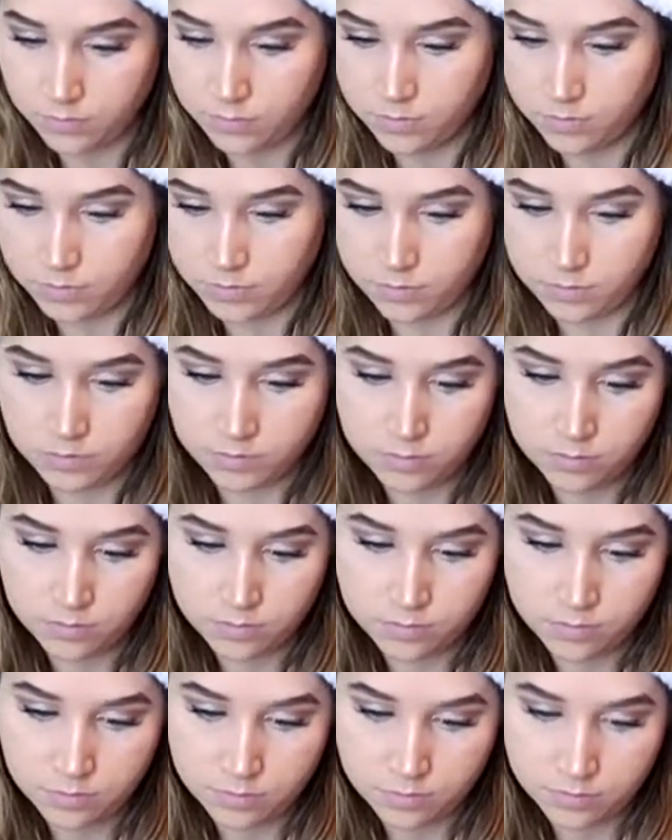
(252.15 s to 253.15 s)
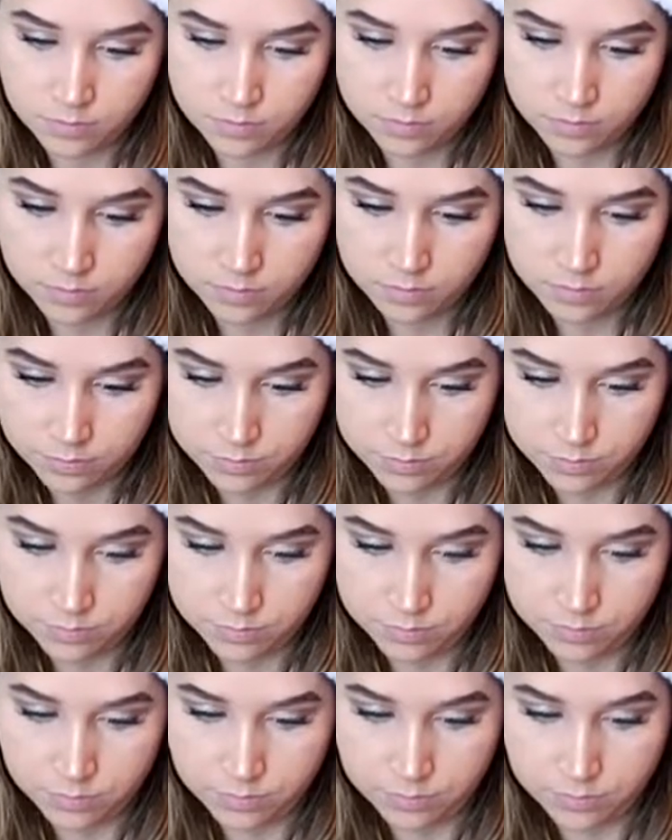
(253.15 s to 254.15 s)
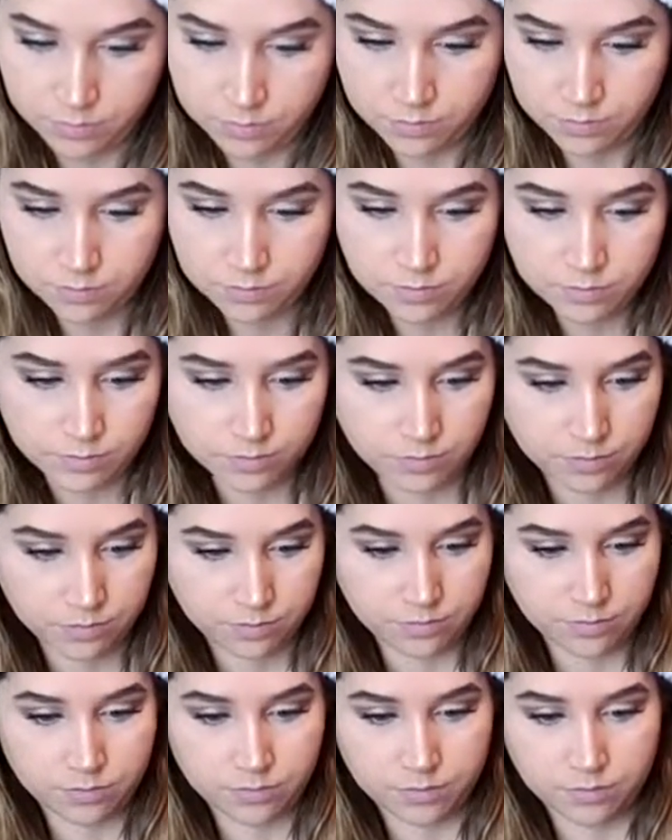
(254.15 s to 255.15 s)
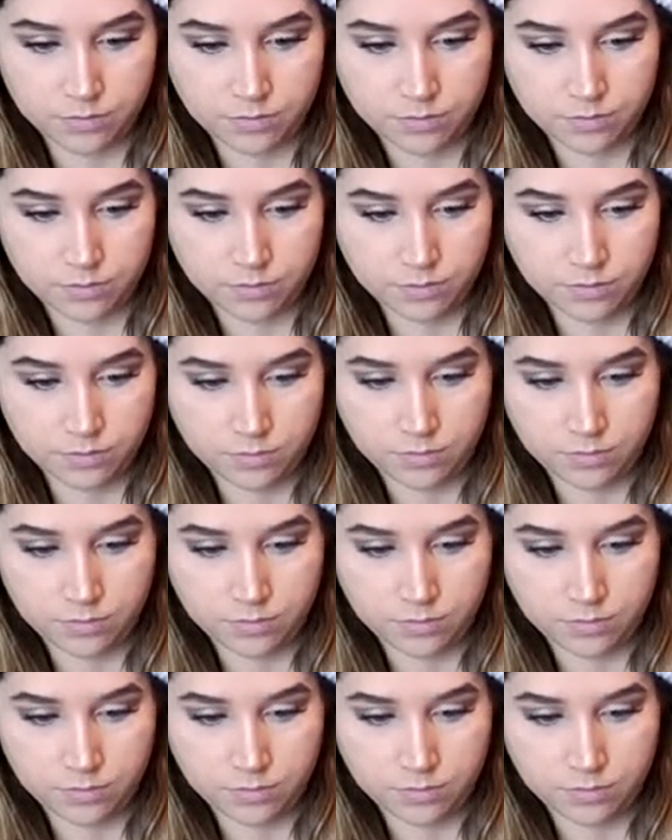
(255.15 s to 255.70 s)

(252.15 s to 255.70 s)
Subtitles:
The person shown says nothing.